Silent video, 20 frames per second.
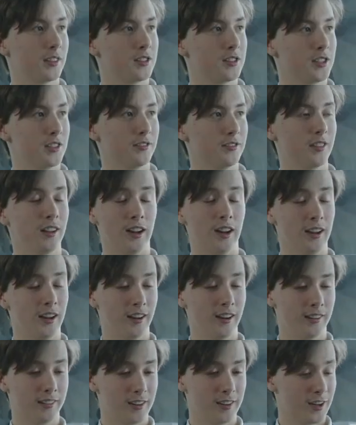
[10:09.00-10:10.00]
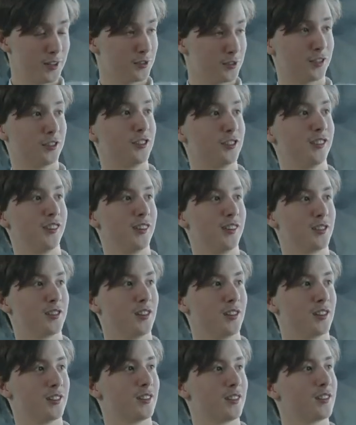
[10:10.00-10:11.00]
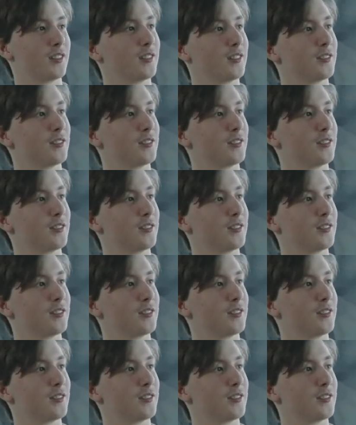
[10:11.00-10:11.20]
achieved like extraordinary results.